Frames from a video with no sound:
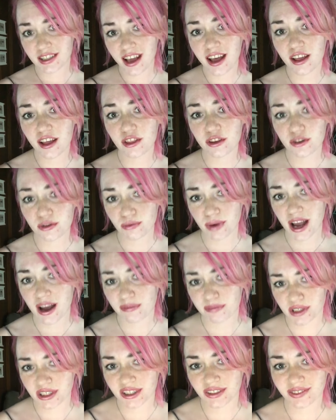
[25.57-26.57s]
other
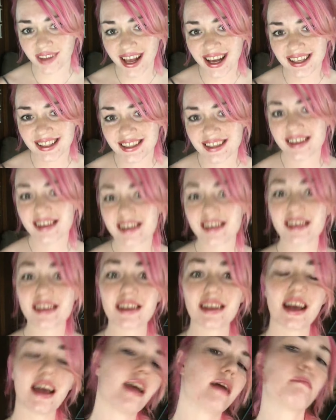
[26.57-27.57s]
rappers
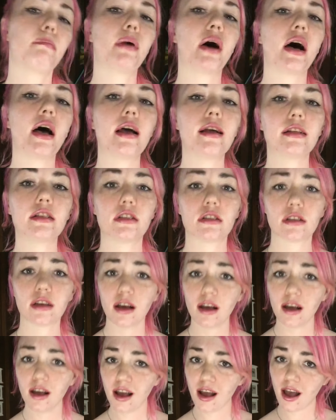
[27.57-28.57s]
flexing, but
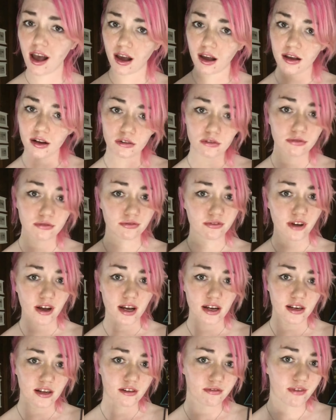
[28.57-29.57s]
I don't
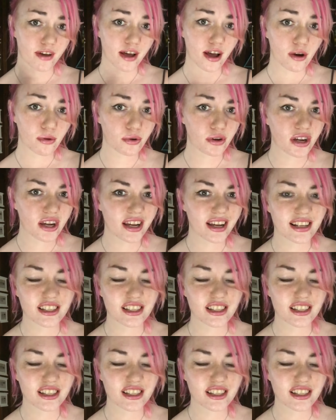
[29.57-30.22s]
find it very